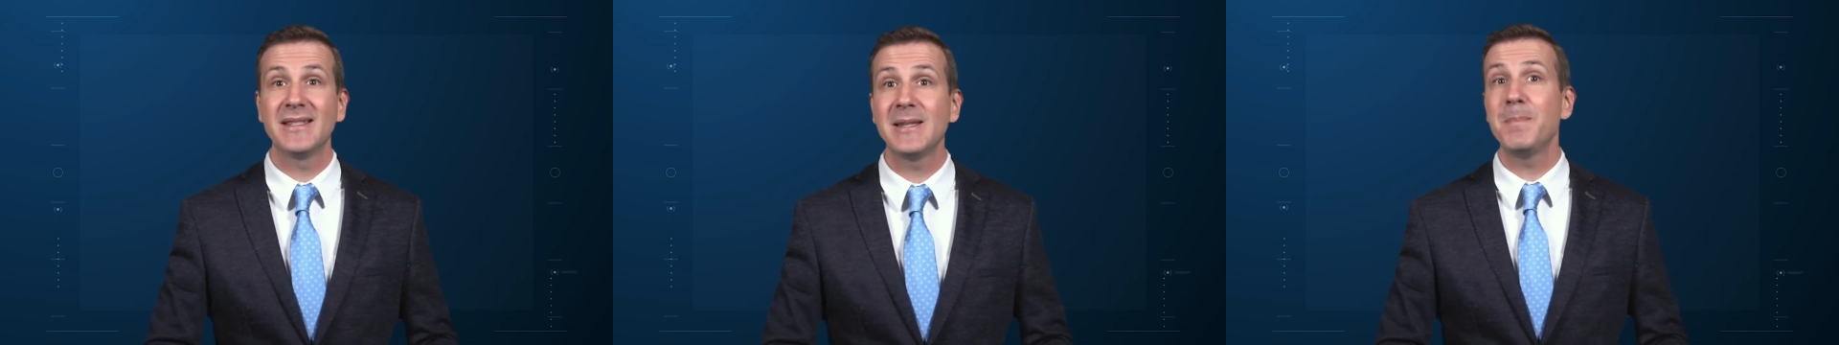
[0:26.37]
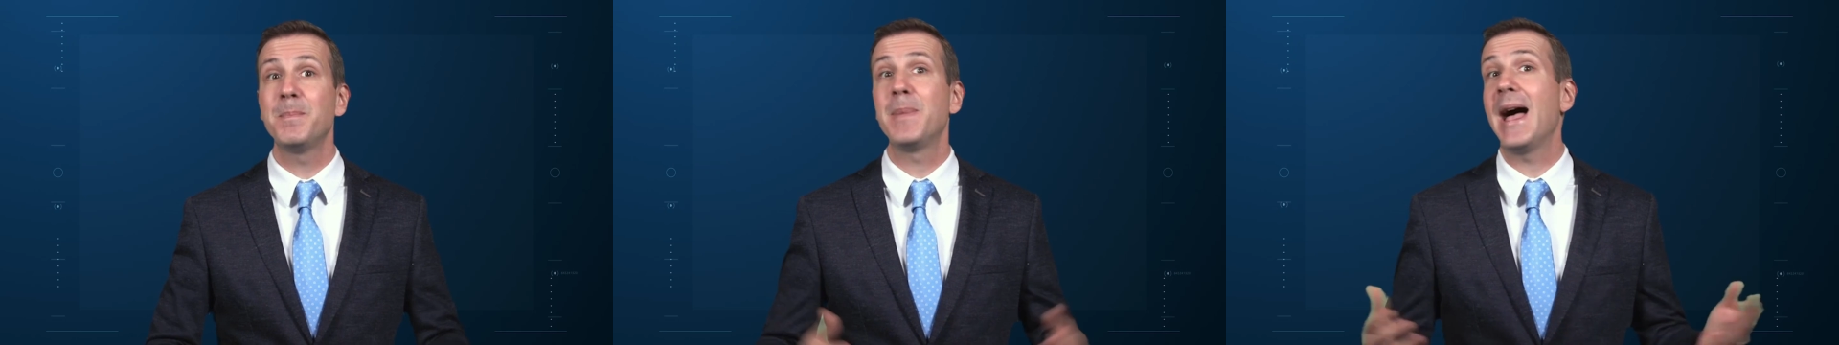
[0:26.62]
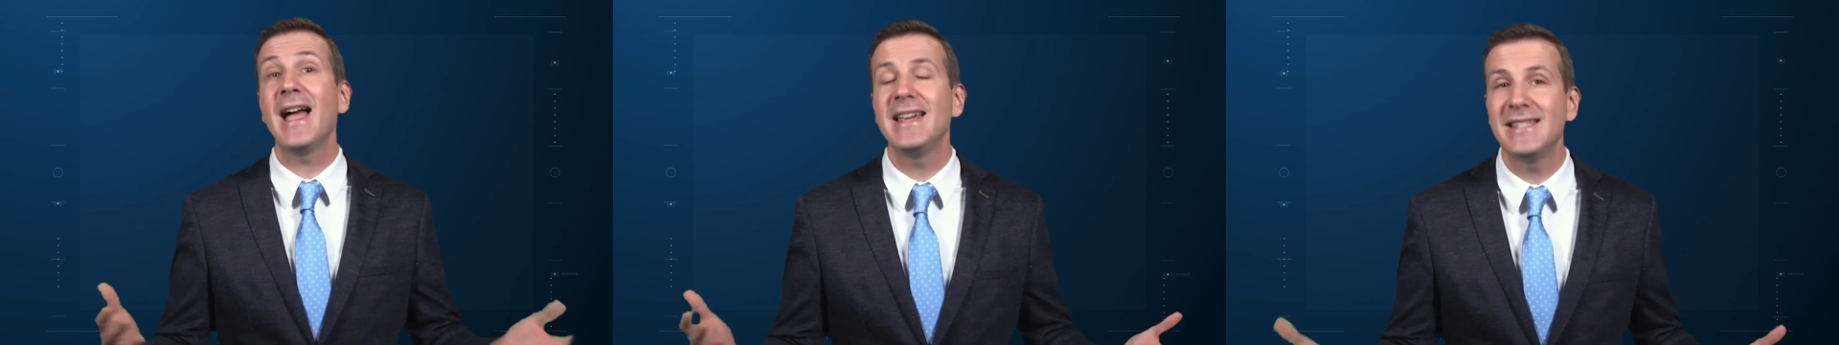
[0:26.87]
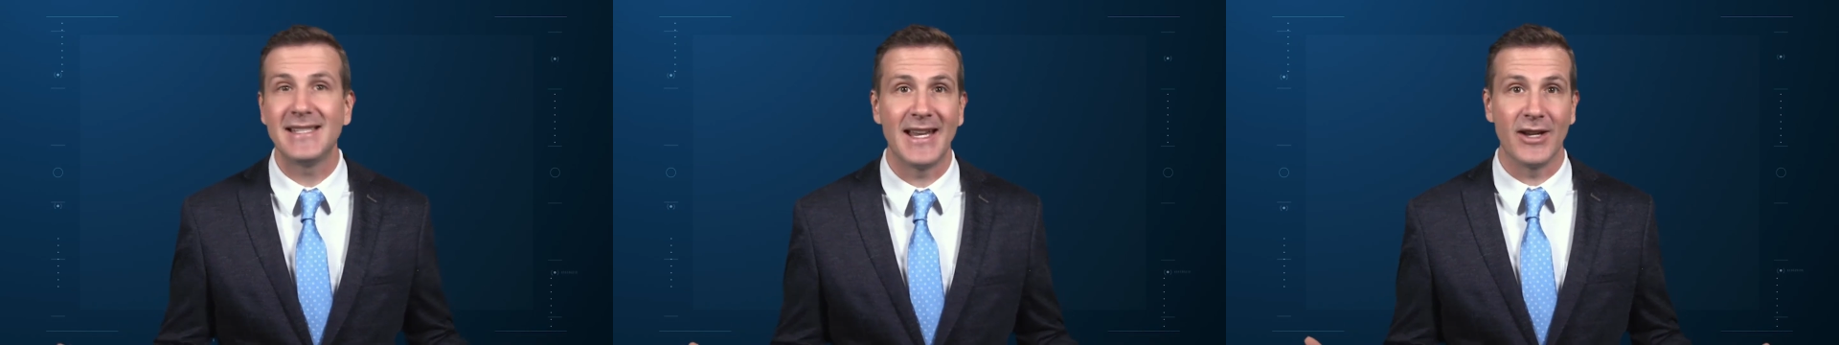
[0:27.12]
It's a
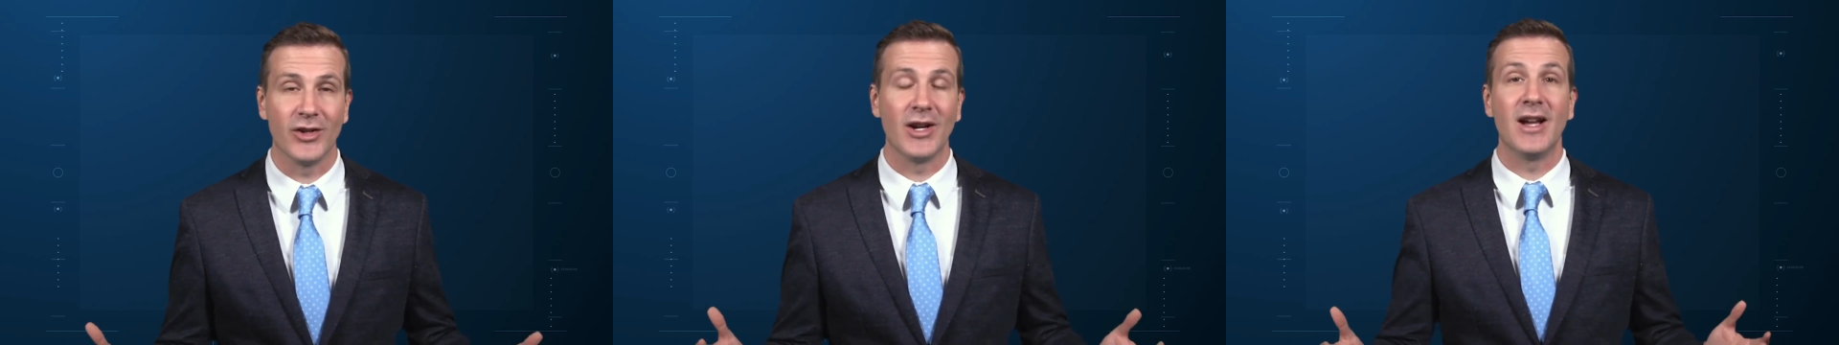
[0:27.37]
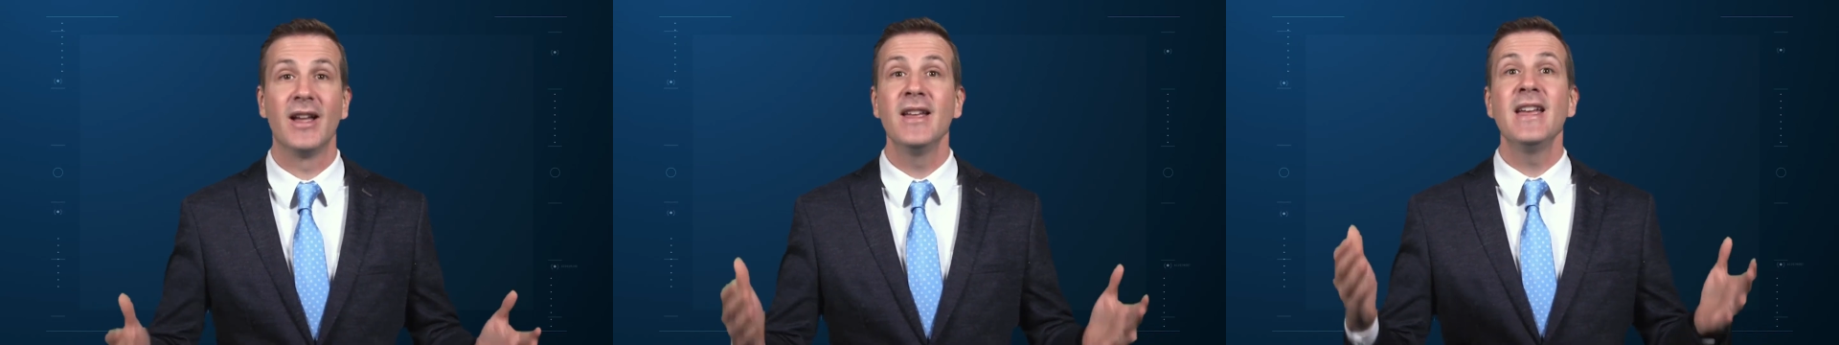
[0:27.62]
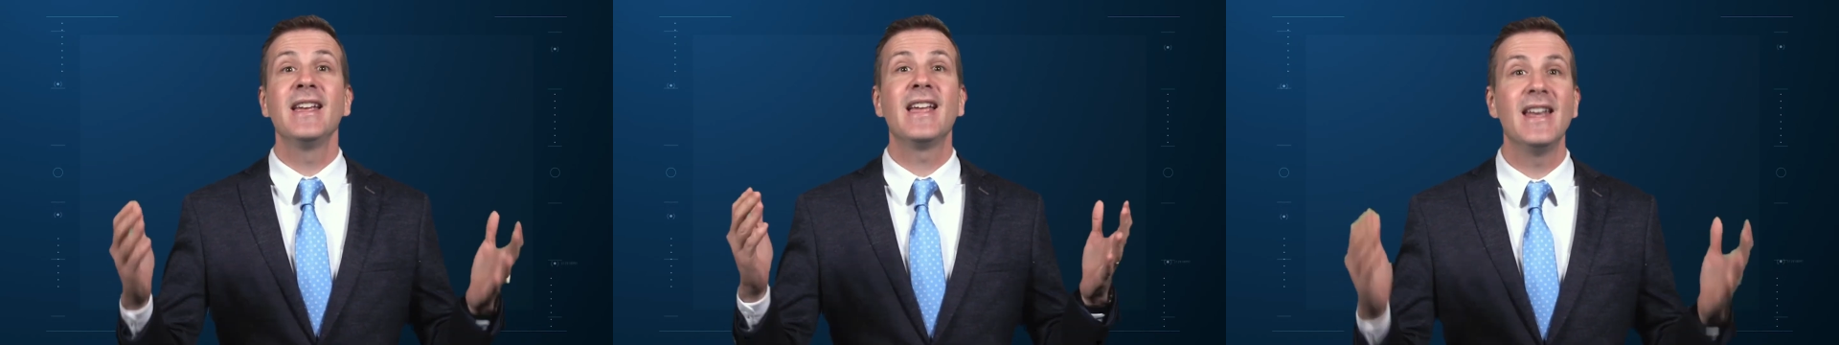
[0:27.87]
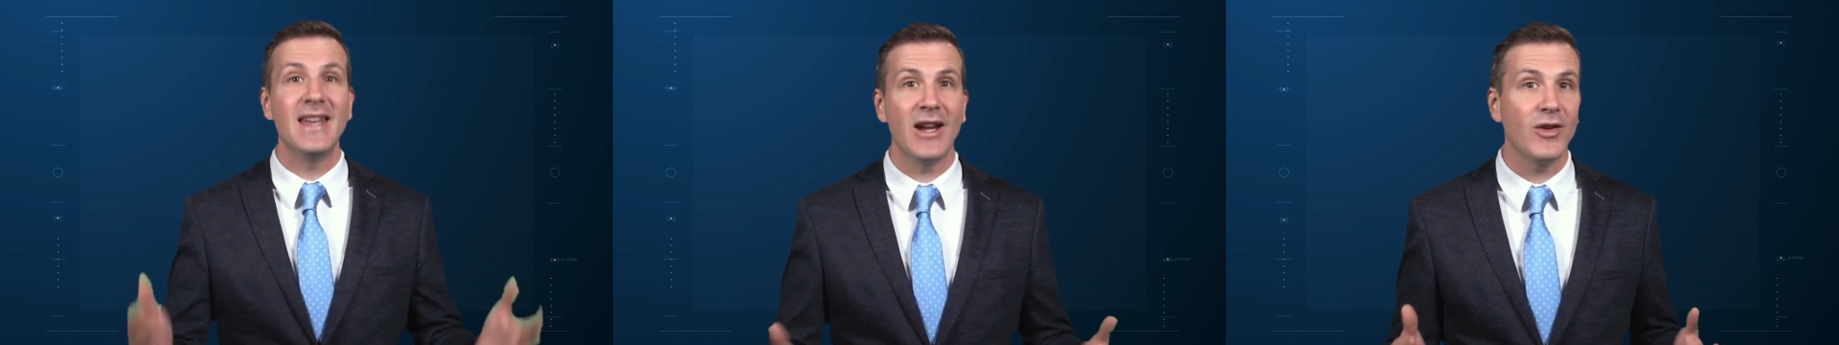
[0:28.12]
bystander, a
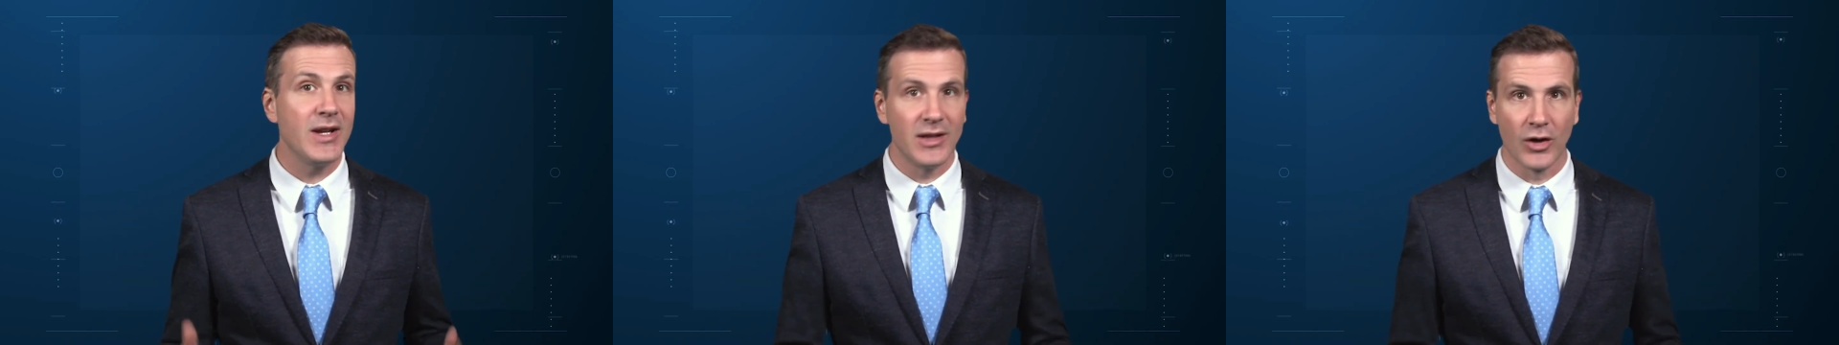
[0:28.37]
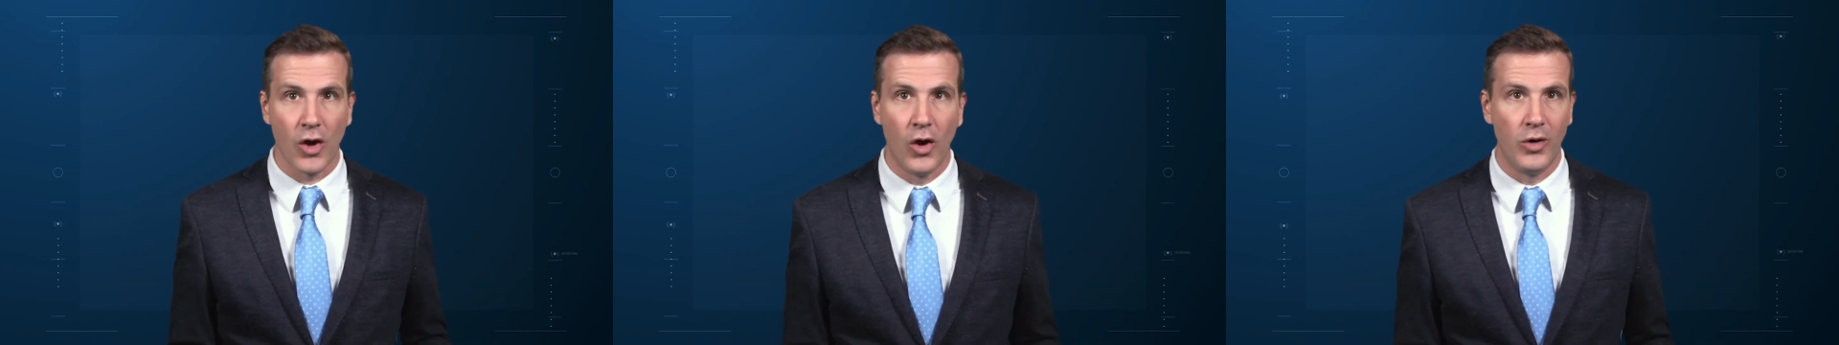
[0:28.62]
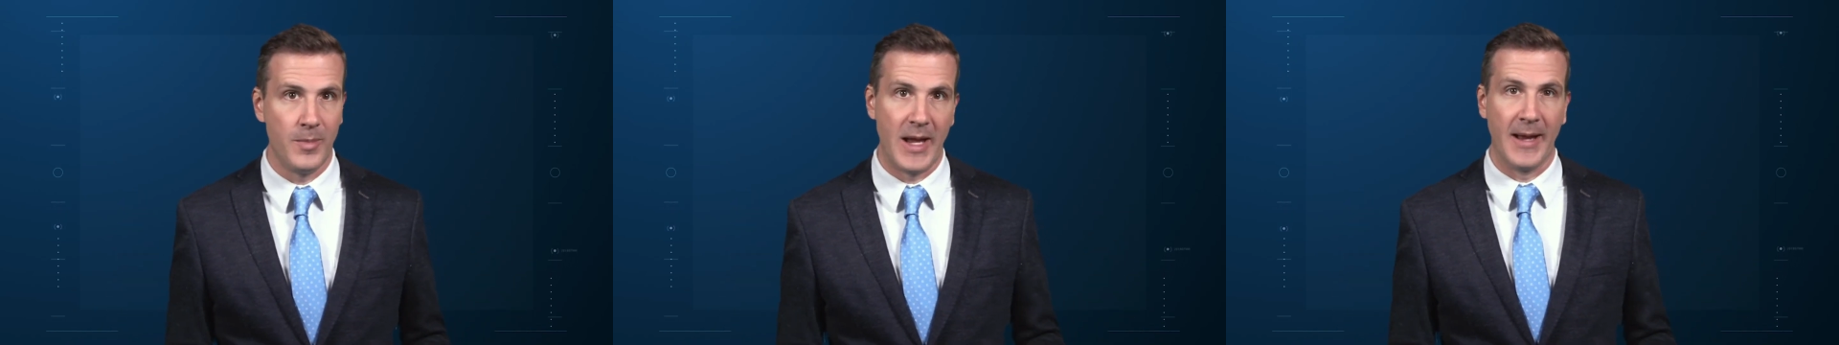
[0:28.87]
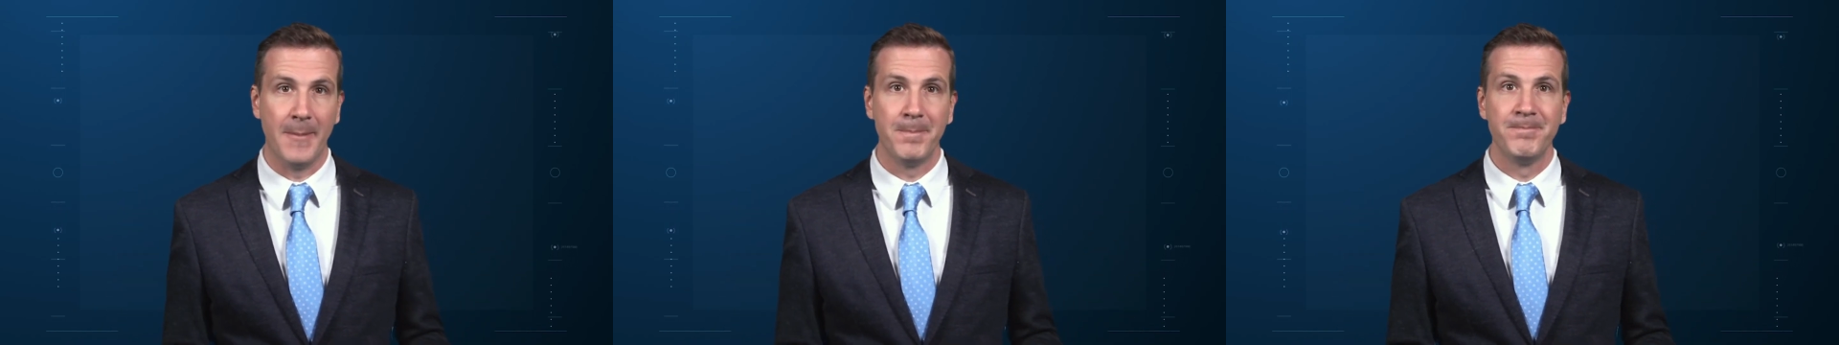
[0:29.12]
canary in the coal
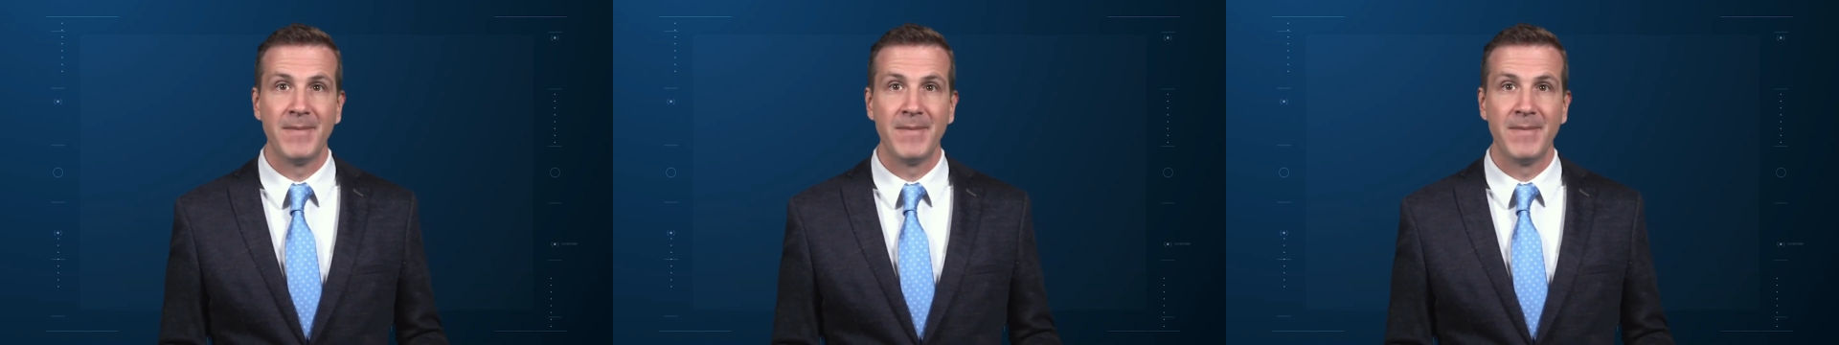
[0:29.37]
mine.